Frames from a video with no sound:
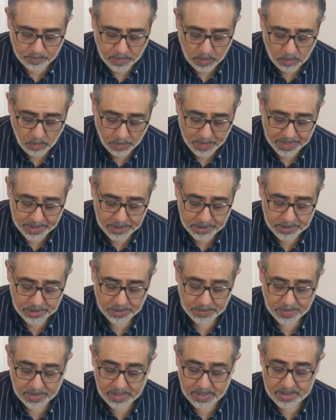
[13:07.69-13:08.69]
what we're going
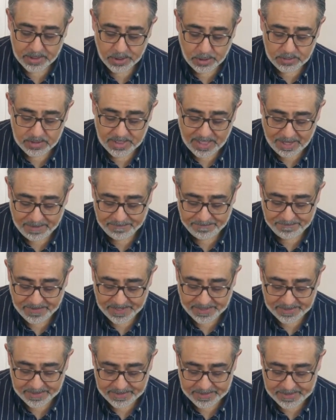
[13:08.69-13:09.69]
to do, using our
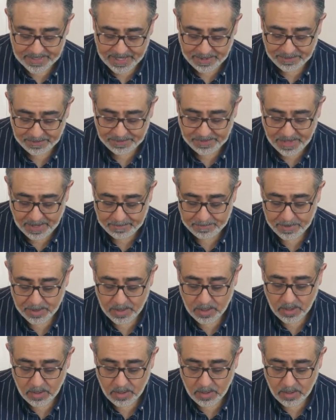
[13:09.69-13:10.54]
fingers and our thumb,